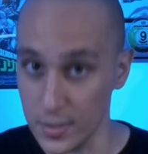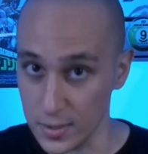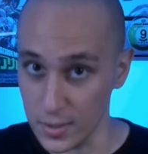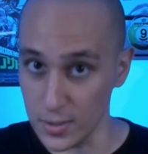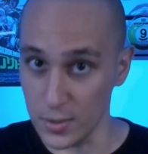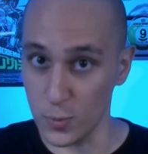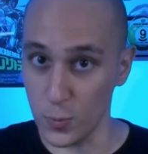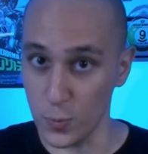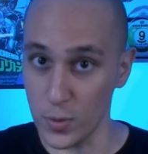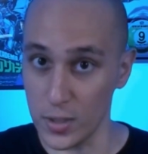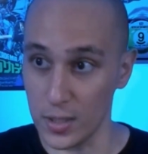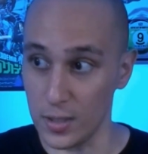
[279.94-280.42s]
is
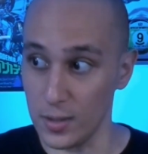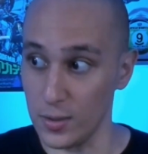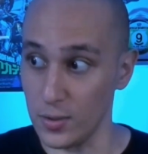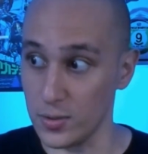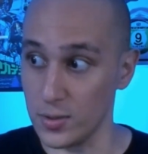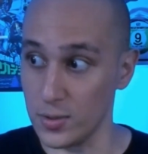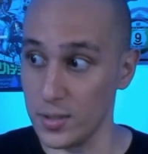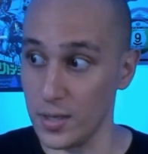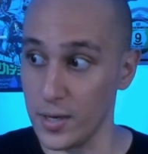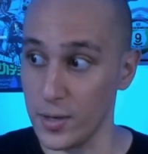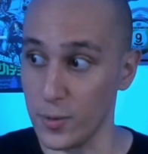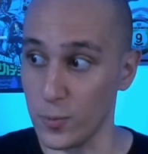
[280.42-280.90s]
what it looks
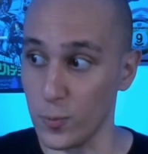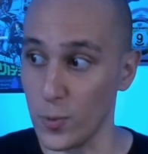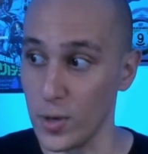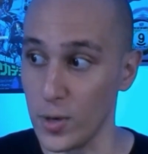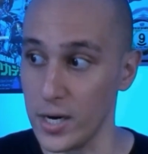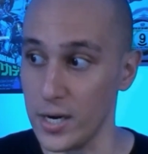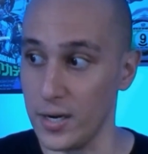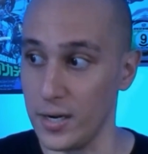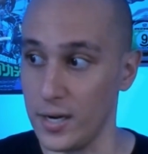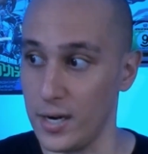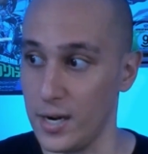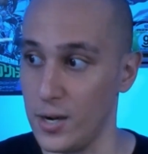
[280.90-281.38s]
like right
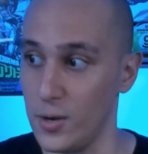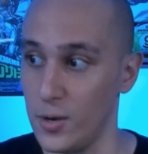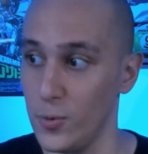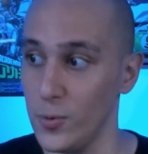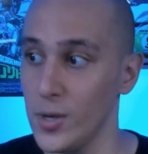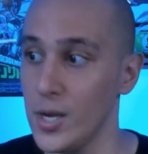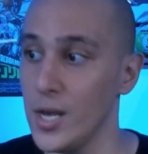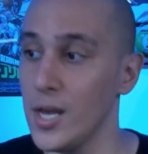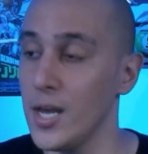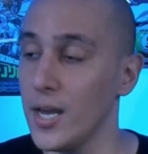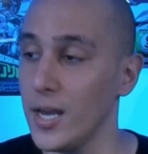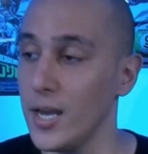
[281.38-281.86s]
now.
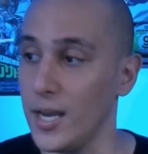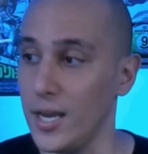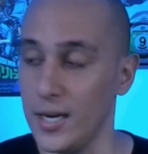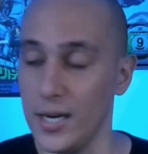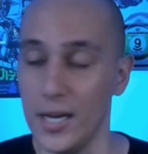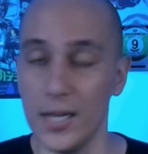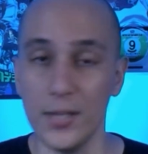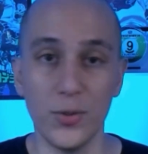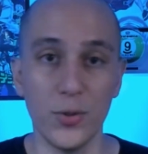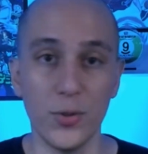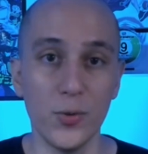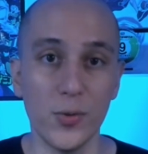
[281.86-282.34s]
And
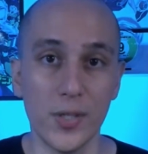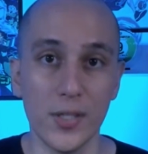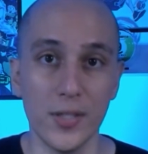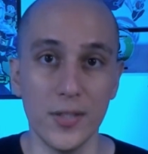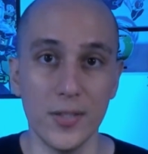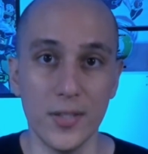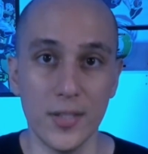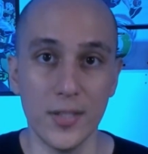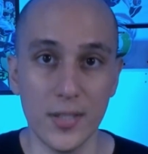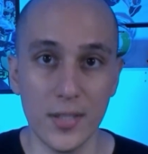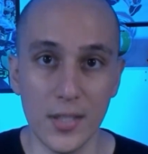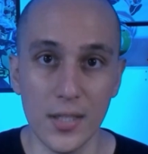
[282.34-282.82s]
as you can
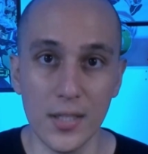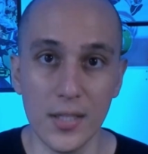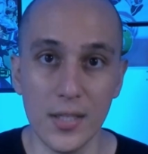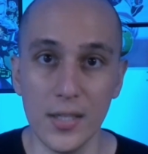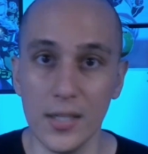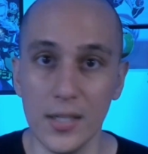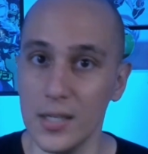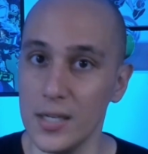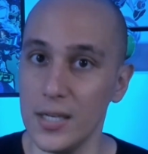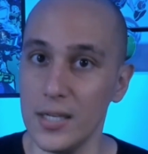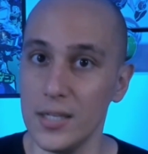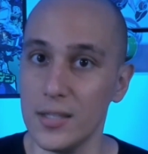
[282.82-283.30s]
see,
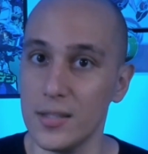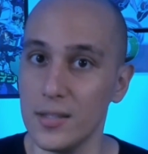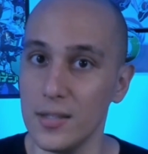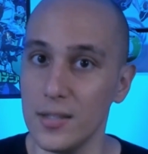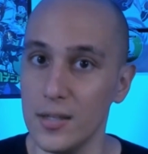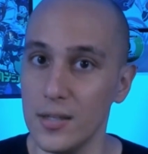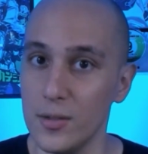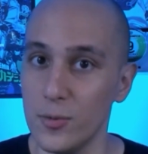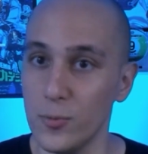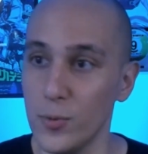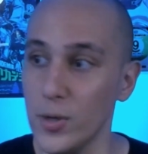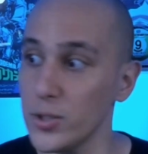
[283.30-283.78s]
it
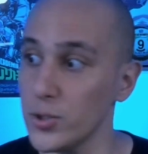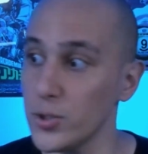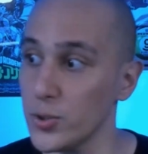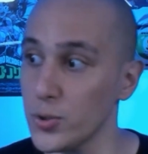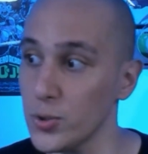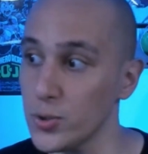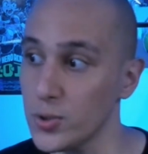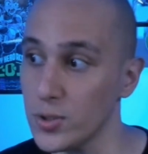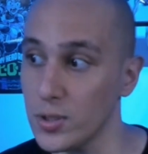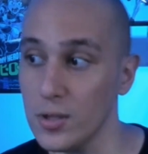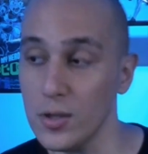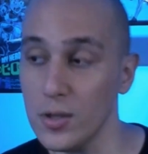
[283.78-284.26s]

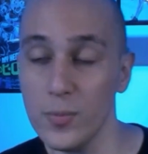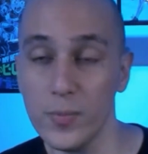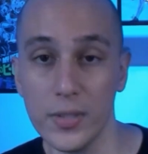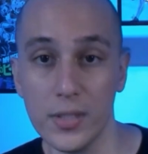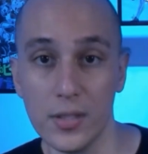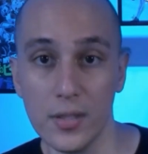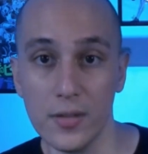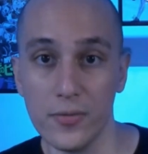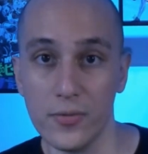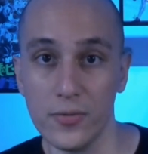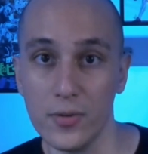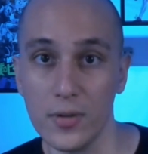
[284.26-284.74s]
registers a little bit
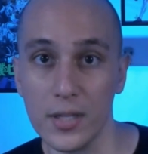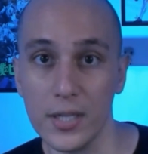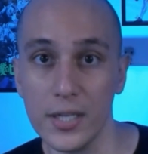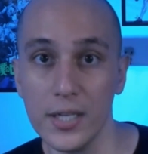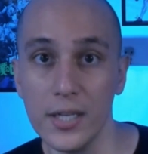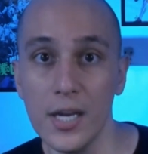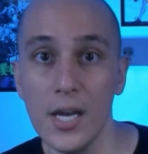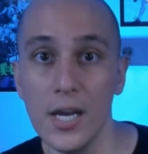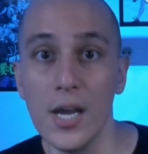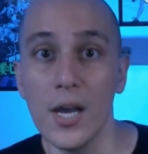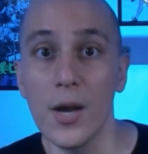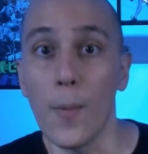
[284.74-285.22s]
differently,
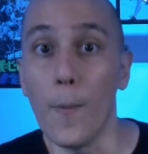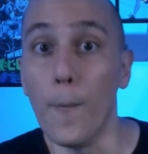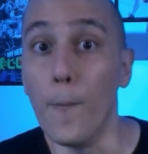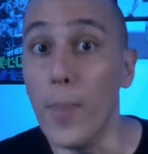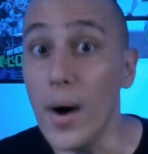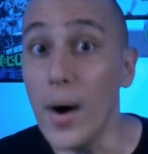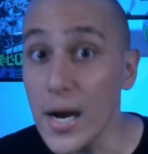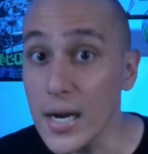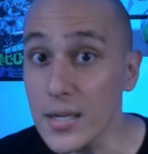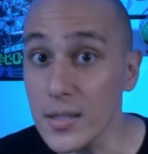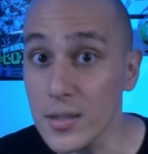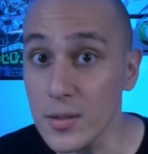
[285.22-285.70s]

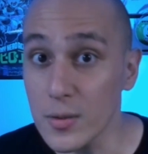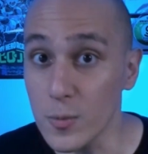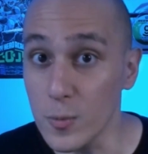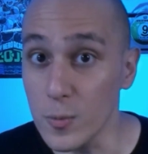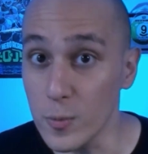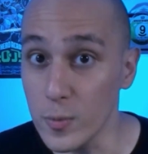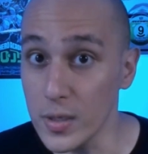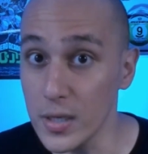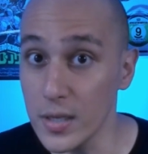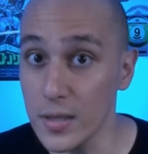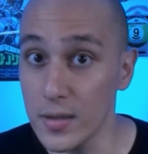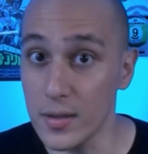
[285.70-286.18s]
but
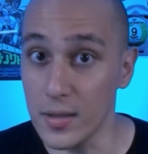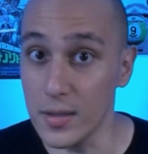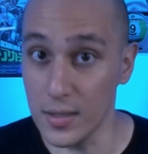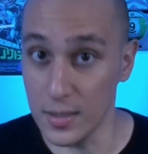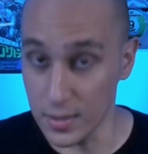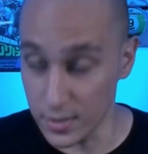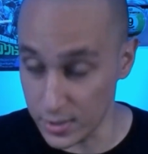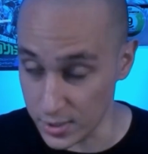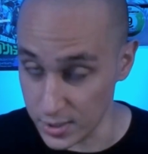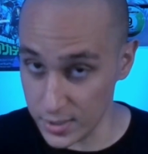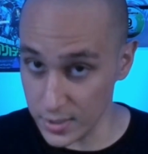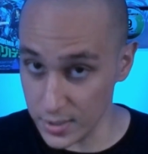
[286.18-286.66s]
with
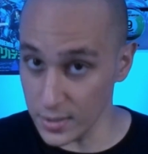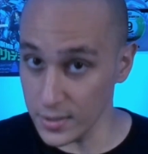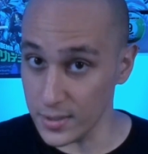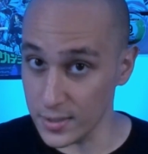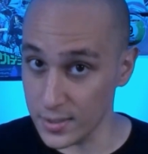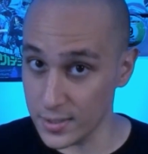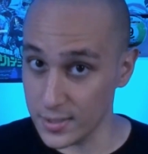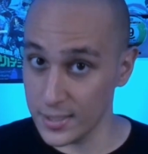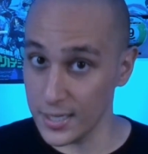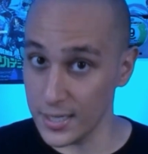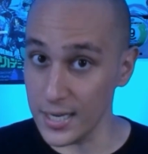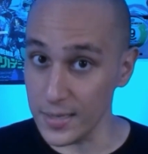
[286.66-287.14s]
still the
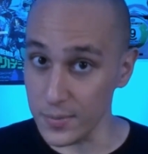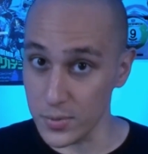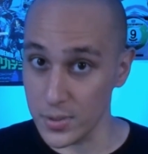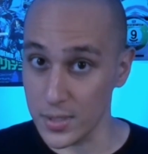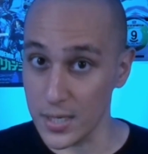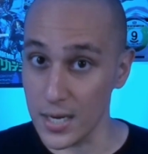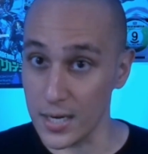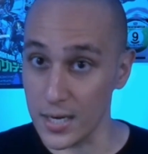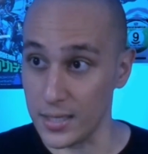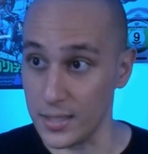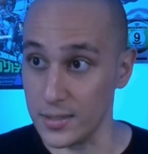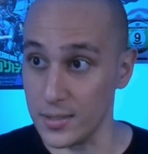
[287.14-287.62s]
same
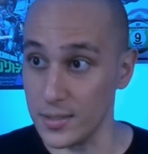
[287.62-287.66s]
settings.